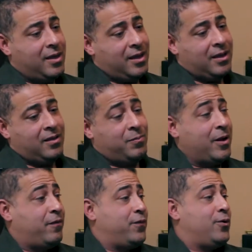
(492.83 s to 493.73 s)
it's
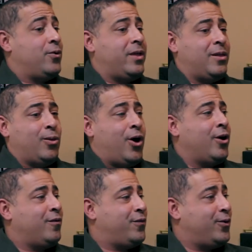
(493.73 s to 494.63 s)
better fuel and
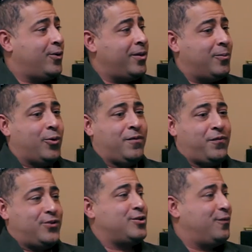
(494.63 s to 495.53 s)
longer fuel and more
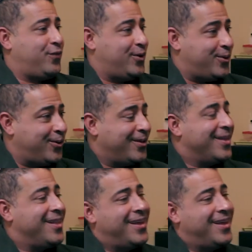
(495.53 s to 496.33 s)
efficient fuel.